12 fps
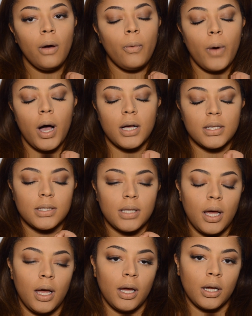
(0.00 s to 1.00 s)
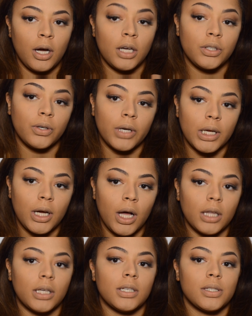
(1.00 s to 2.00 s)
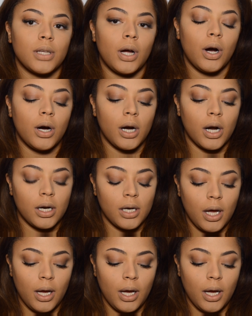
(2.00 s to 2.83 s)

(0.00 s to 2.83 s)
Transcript: whilst contouring colors are